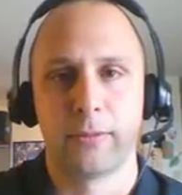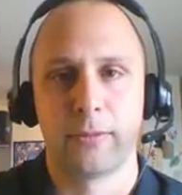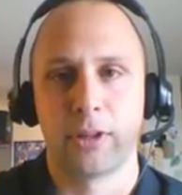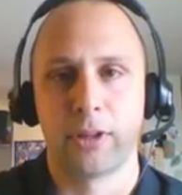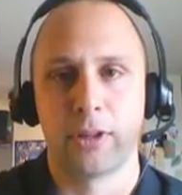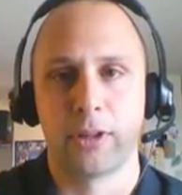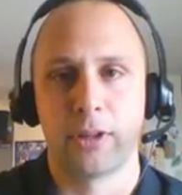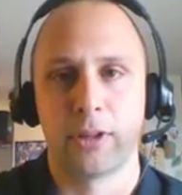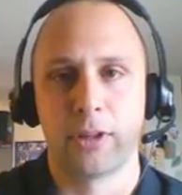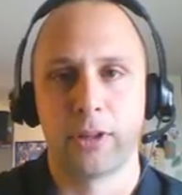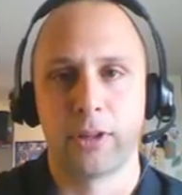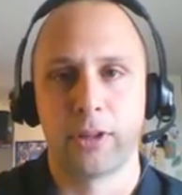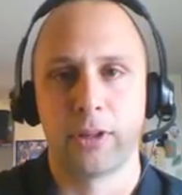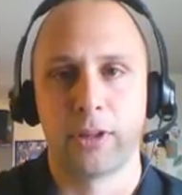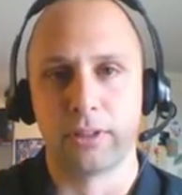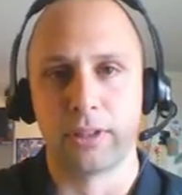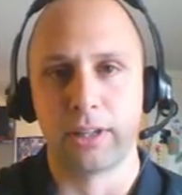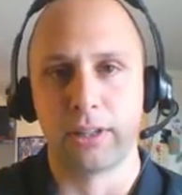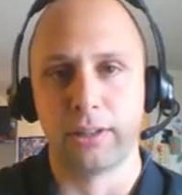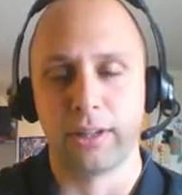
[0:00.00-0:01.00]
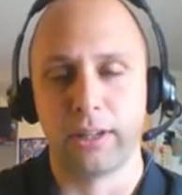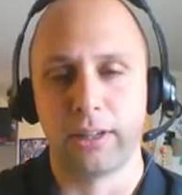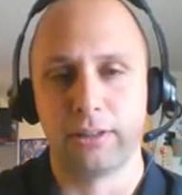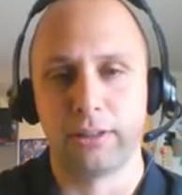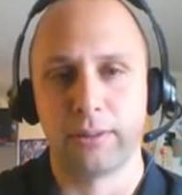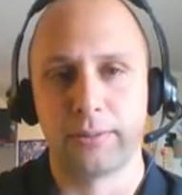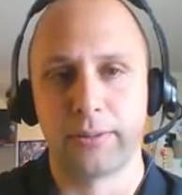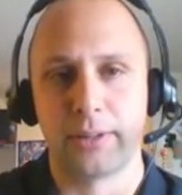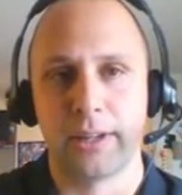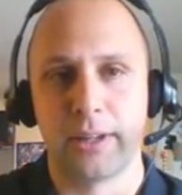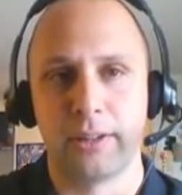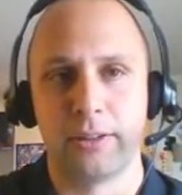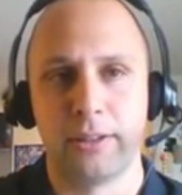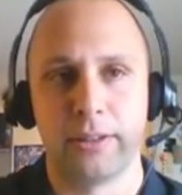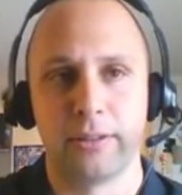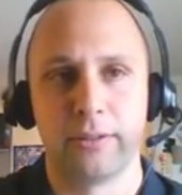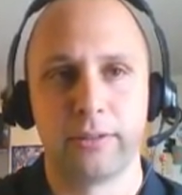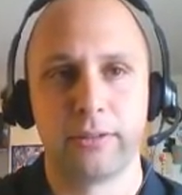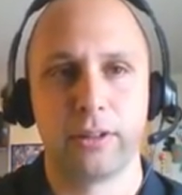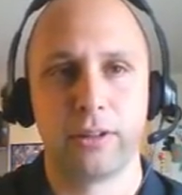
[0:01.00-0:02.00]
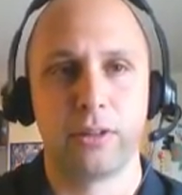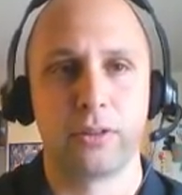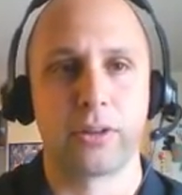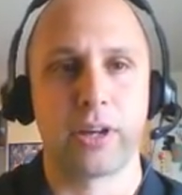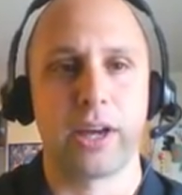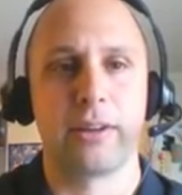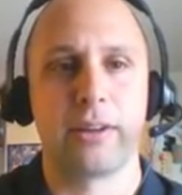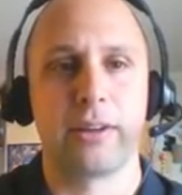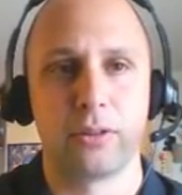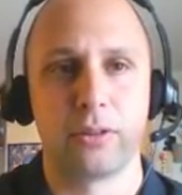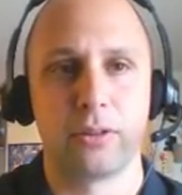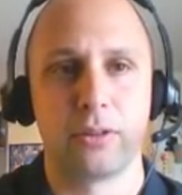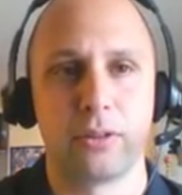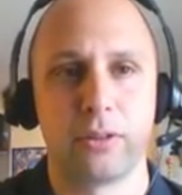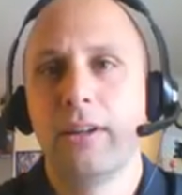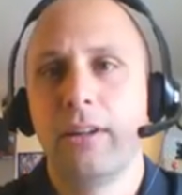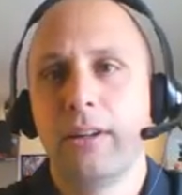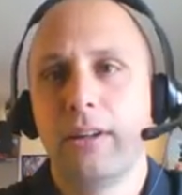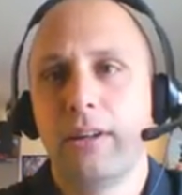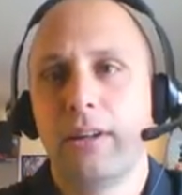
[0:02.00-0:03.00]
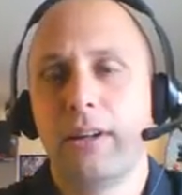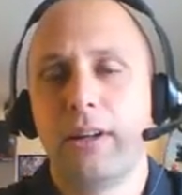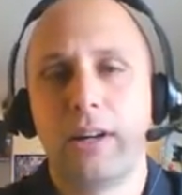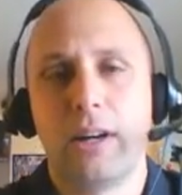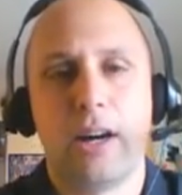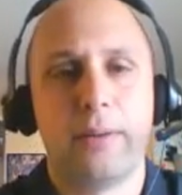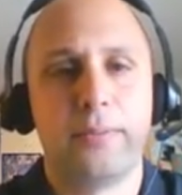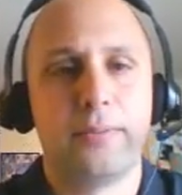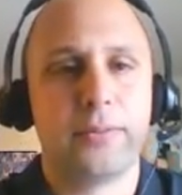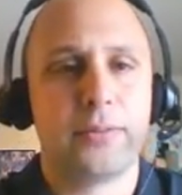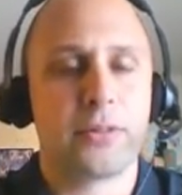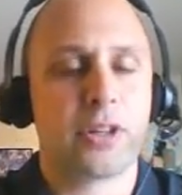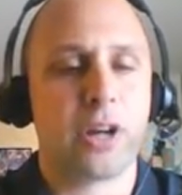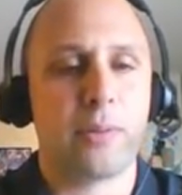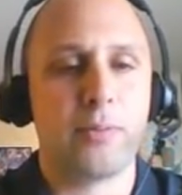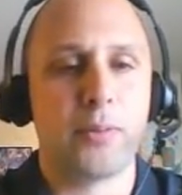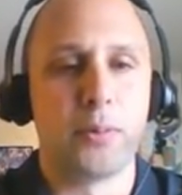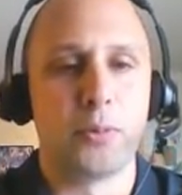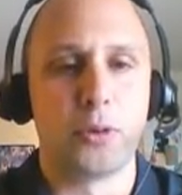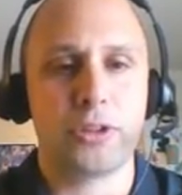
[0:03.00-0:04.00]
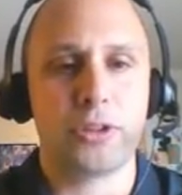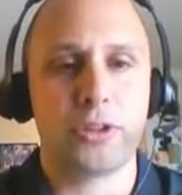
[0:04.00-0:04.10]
Oh, hold on, I jumped ahead here. Okay, a couple more